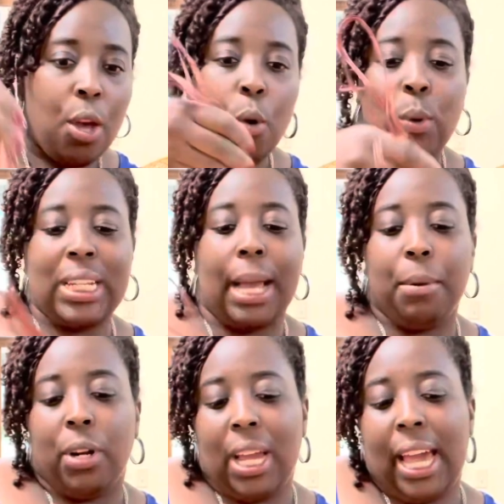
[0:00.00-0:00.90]
which I'm
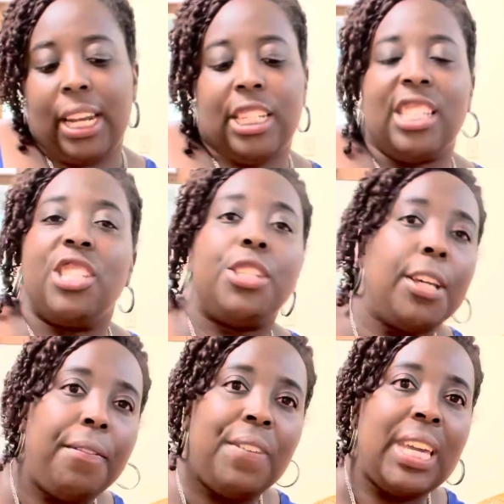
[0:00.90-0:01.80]
gonna kind of just
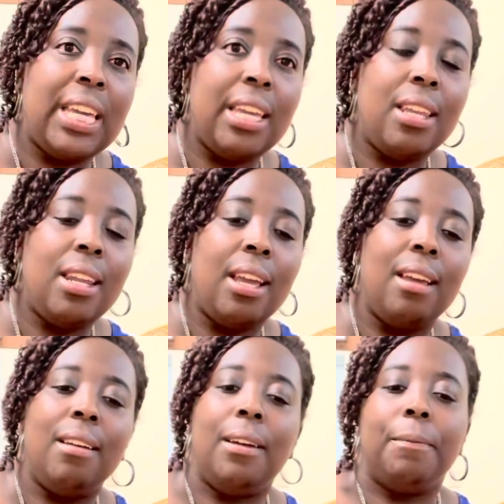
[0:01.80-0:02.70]
stuff in
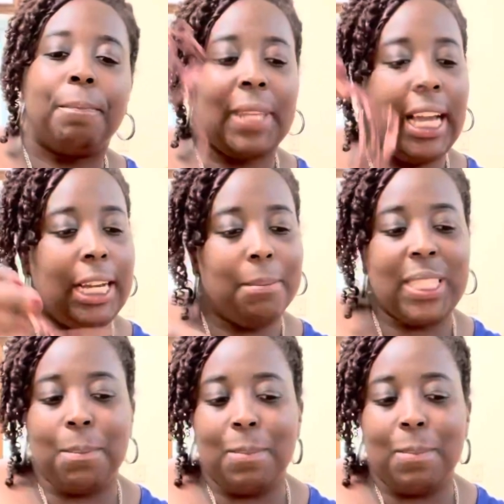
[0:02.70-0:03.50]
some